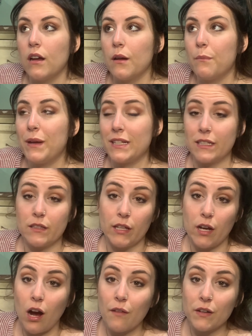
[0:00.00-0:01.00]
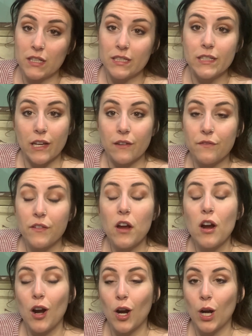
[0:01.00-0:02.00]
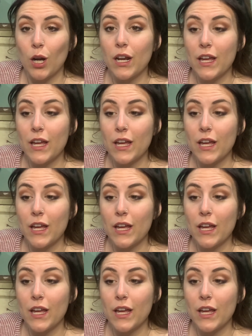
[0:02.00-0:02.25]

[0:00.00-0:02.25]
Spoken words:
basically offers to give her